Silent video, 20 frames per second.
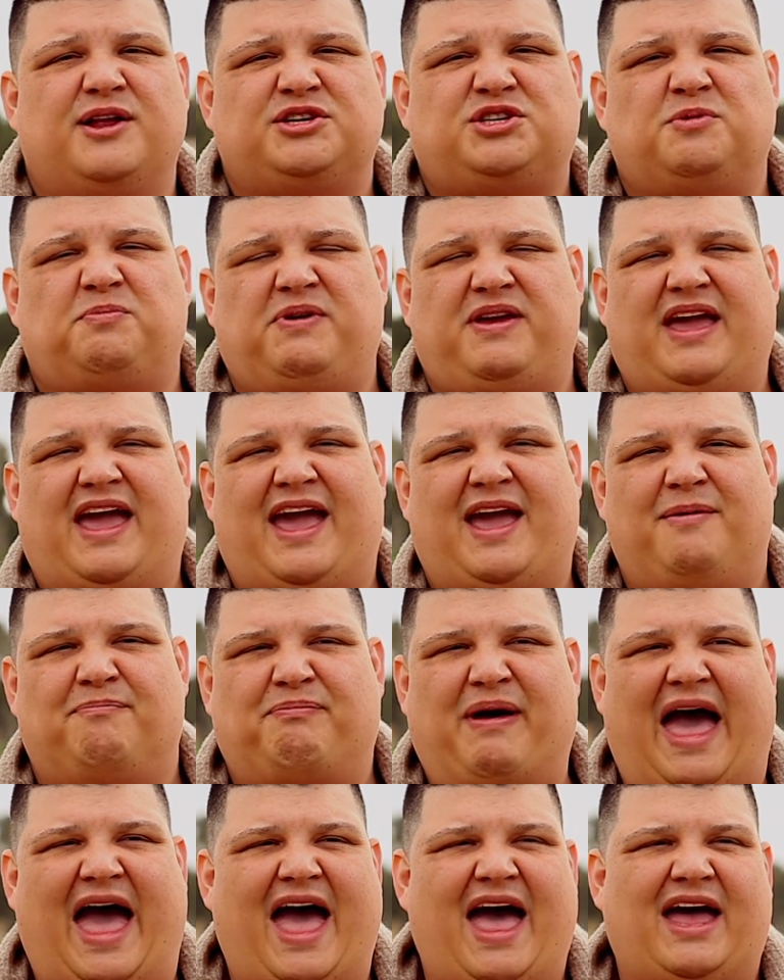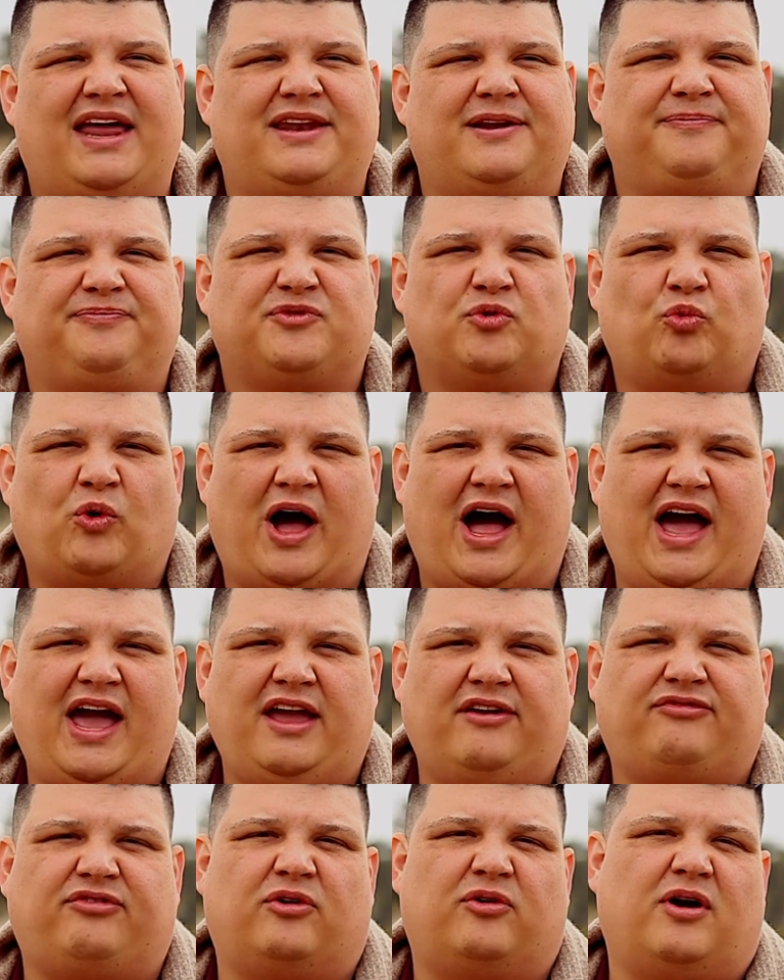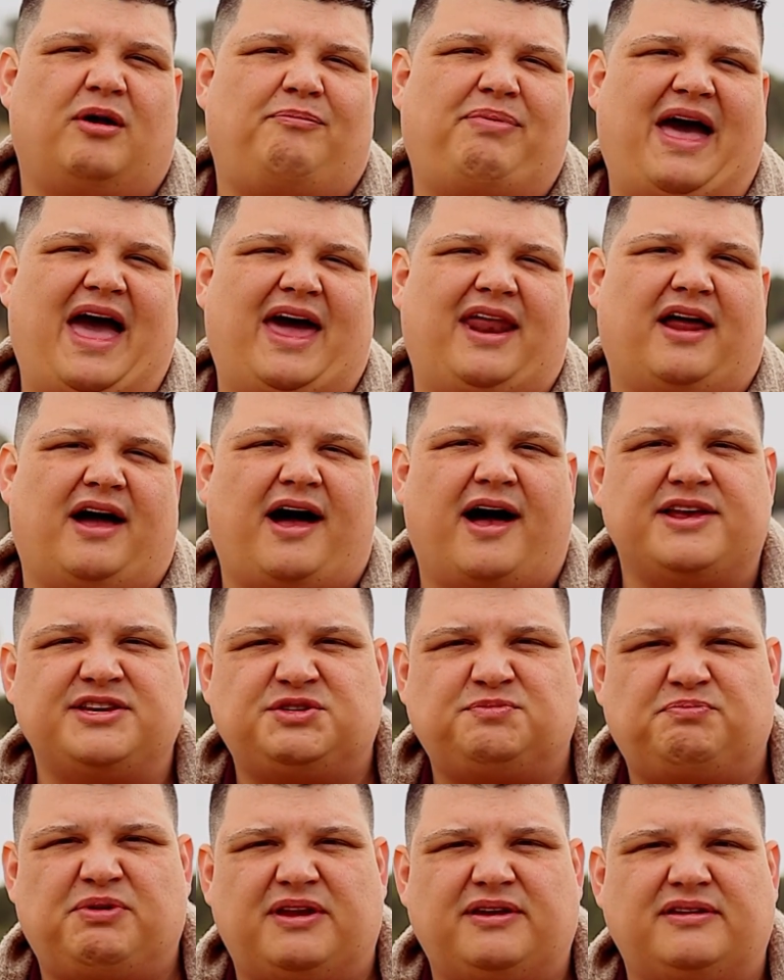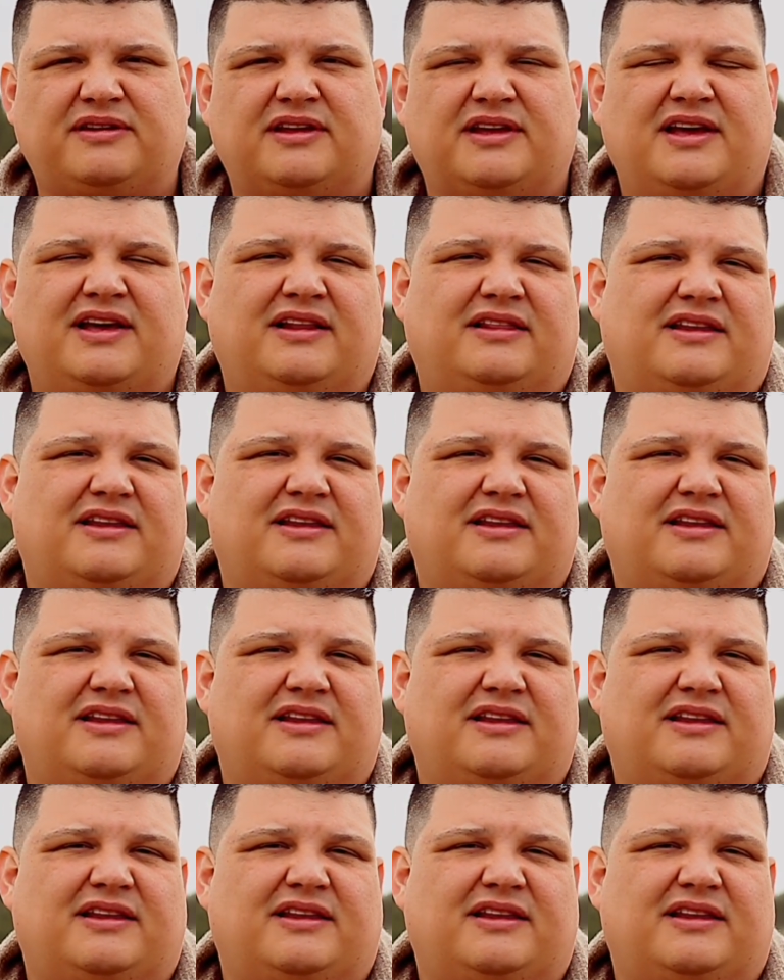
to be a bad wife or a bad husband.